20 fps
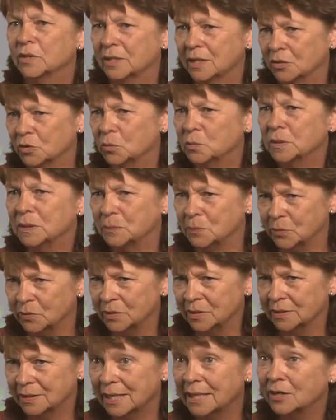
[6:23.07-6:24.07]
the other people
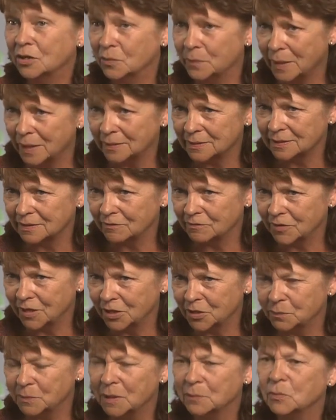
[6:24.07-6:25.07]
that care about the
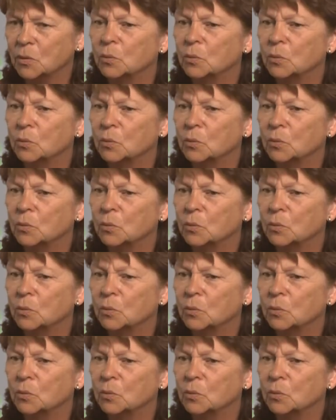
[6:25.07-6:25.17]
environment,